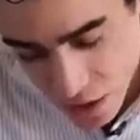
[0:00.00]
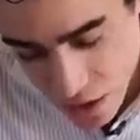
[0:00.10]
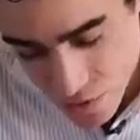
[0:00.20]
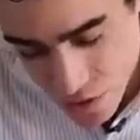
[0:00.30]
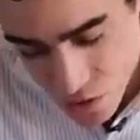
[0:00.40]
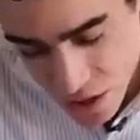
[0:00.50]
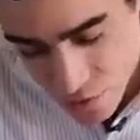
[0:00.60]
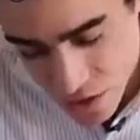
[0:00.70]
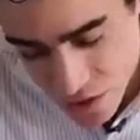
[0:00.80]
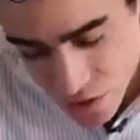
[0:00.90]
my liver to try to
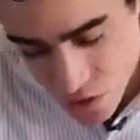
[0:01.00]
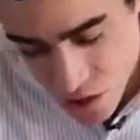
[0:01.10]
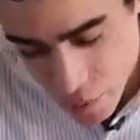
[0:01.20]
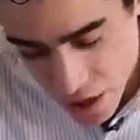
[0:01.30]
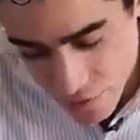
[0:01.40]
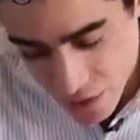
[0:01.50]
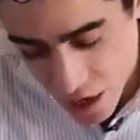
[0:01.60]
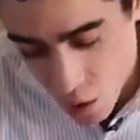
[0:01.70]
fix issues I'm having.